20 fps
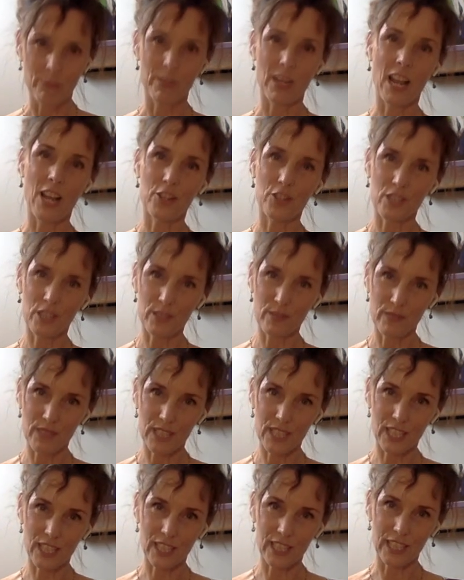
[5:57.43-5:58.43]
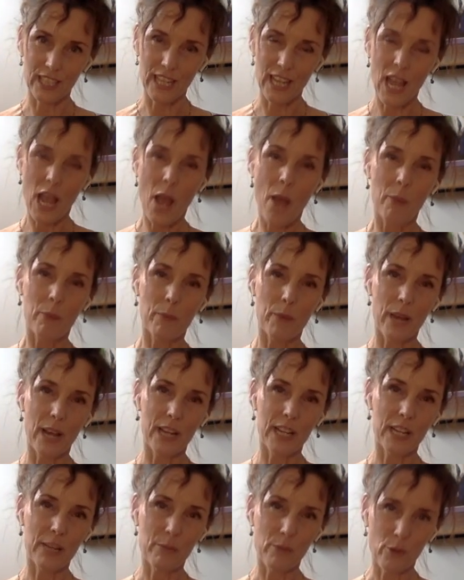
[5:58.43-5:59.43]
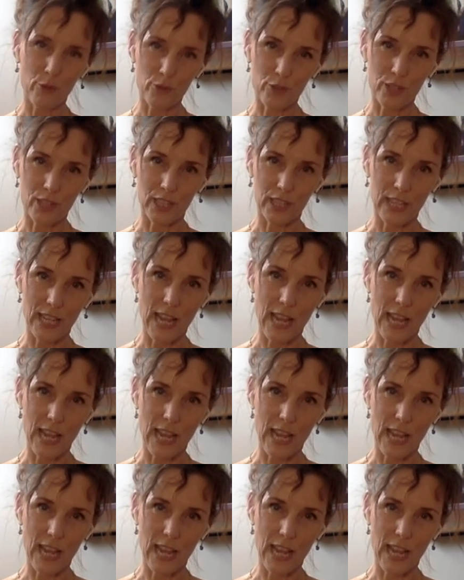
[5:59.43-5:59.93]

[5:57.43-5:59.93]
not just physically, but emotionally